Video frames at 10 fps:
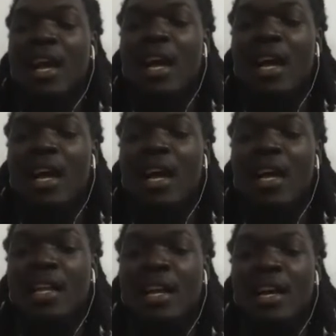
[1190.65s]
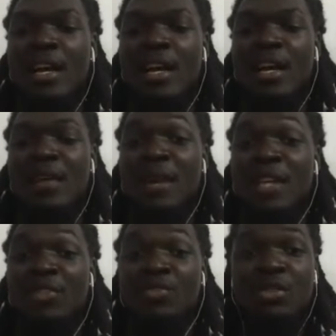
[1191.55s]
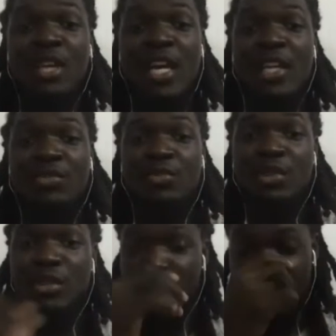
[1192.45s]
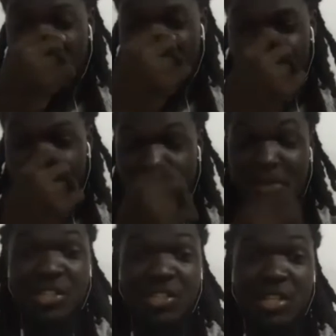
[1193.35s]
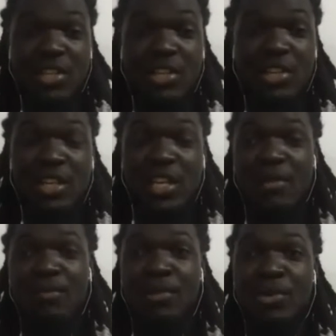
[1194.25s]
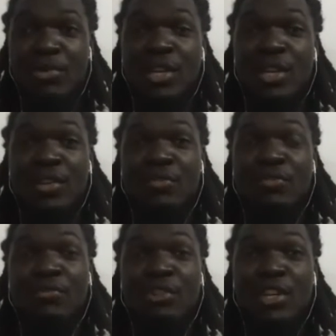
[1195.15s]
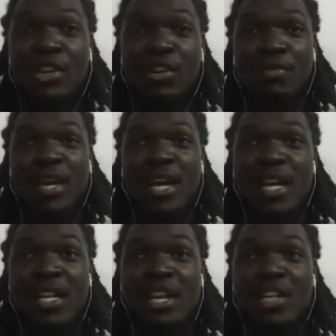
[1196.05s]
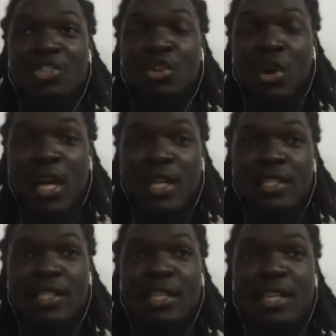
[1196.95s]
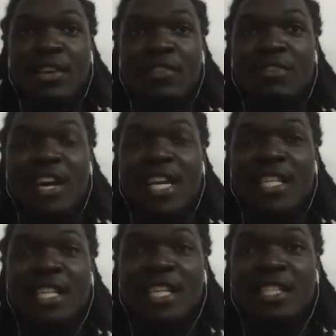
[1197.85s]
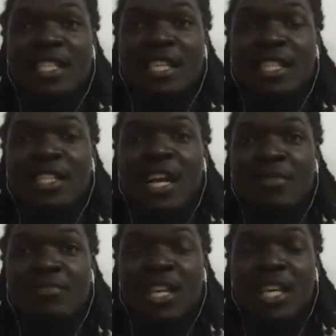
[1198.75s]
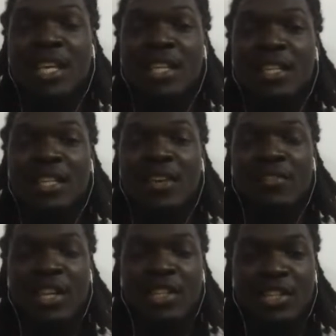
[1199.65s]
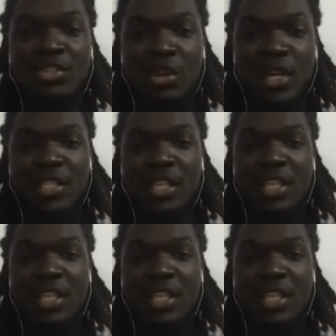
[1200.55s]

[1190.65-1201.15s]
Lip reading: And as you guys were mentioning earlier about freedom and a choice, right? It's not being given as a choice